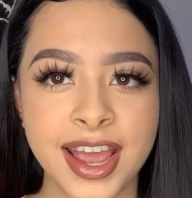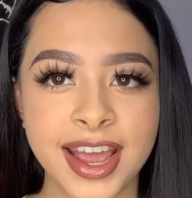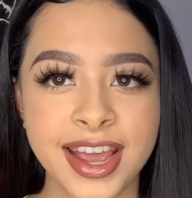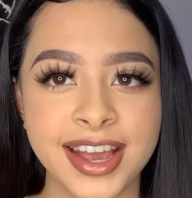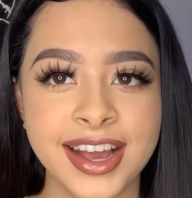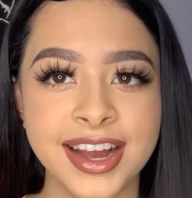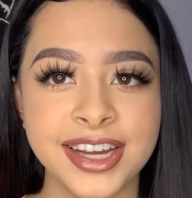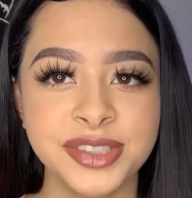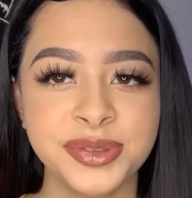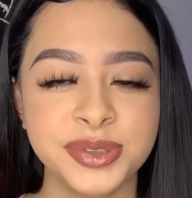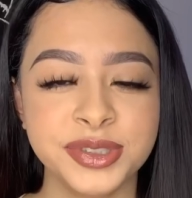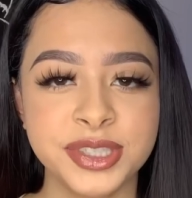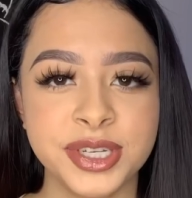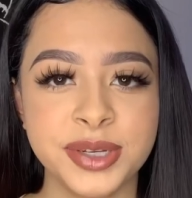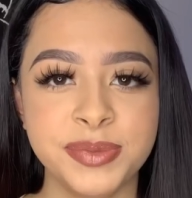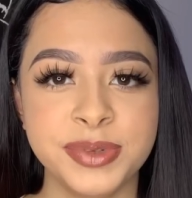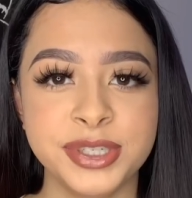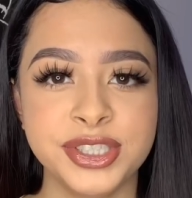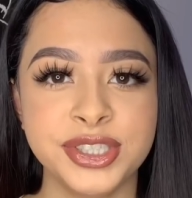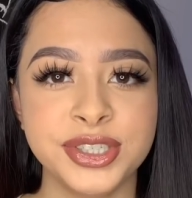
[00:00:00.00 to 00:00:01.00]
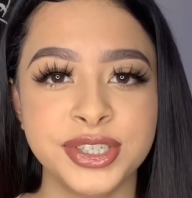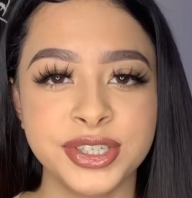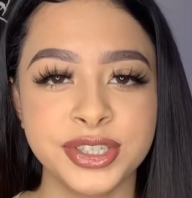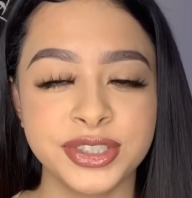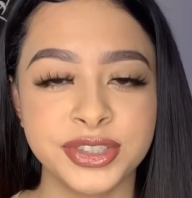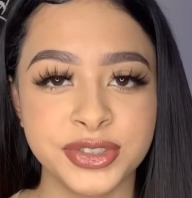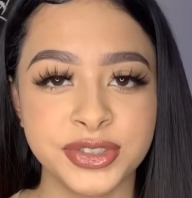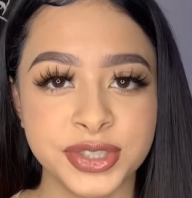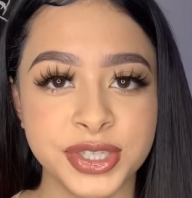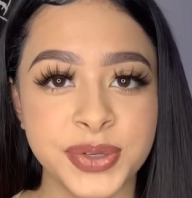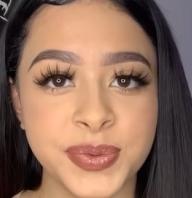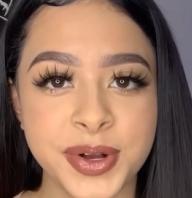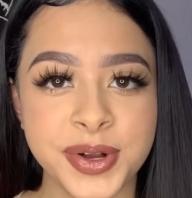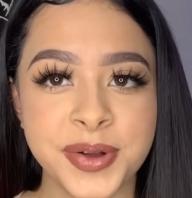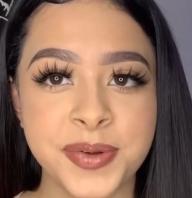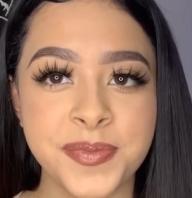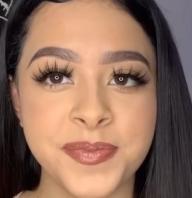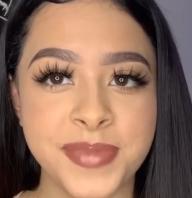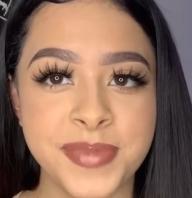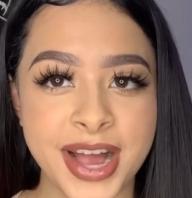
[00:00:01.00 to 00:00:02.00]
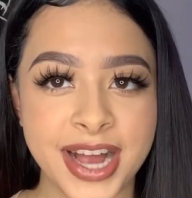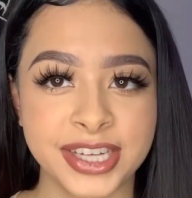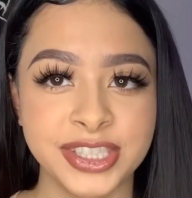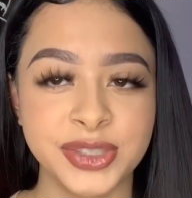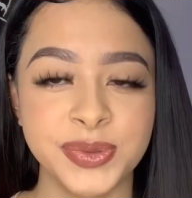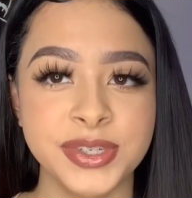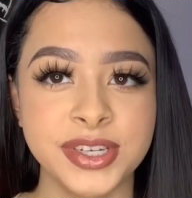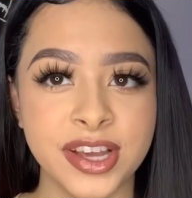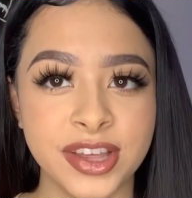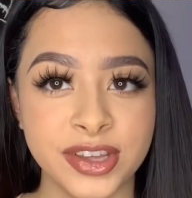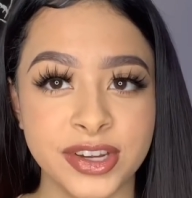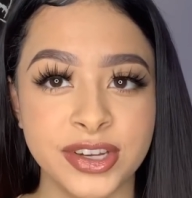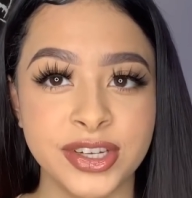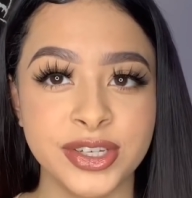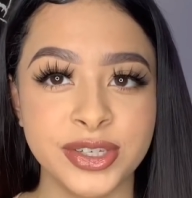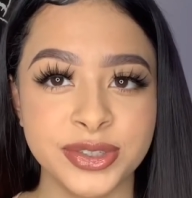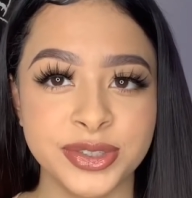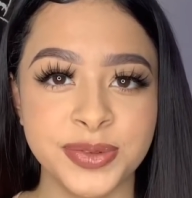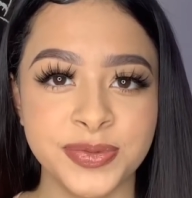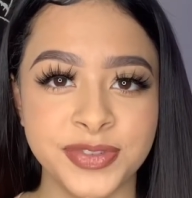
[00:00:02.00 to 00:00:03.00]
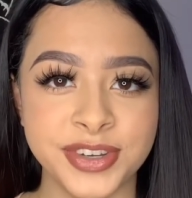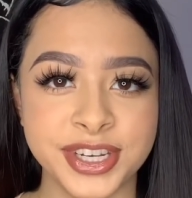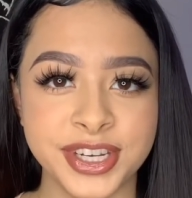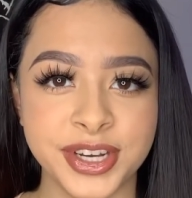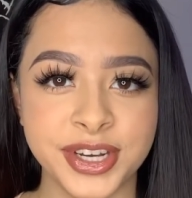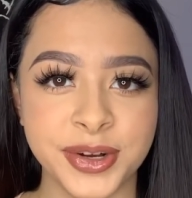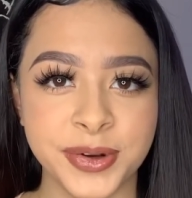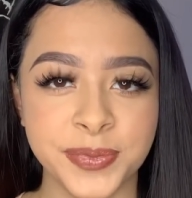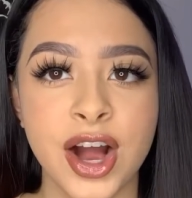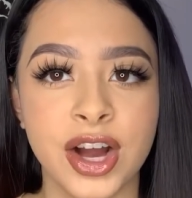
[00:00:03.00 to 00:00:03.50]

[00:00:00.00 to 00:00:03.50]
Hey guys, what's up? It's your girl Dree. Welcome back to another YouTube video.